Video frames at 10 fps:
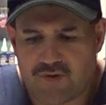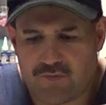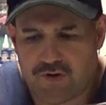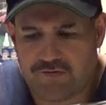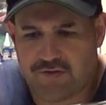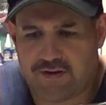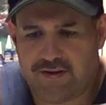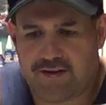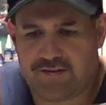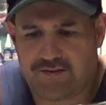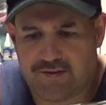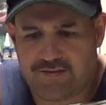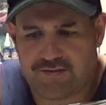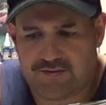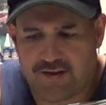My friend has
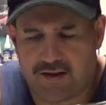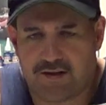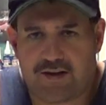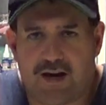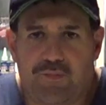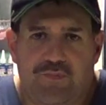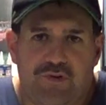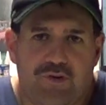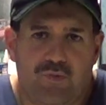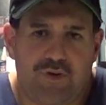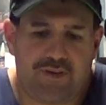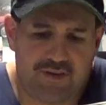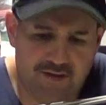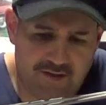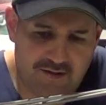this helicopter with
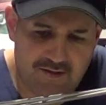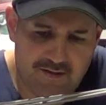the